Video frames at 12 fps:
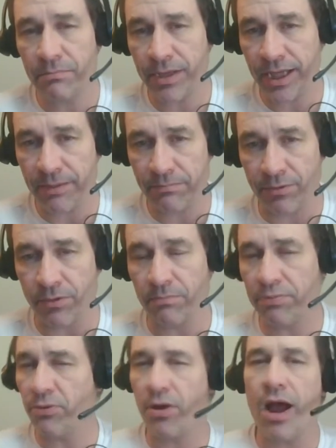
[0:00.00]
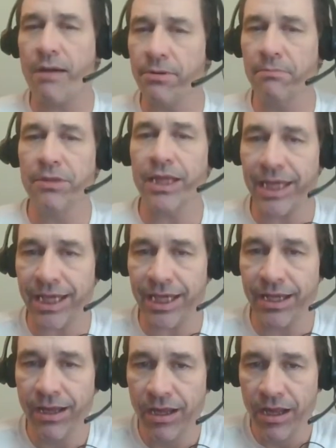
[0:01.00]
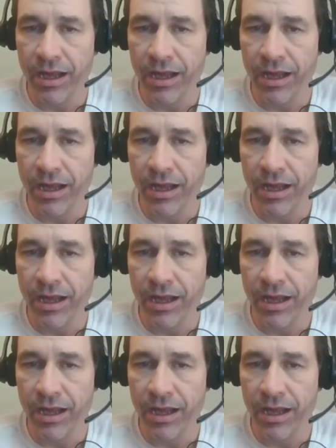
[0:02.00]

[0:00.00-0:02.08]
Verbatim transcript: people? Probably,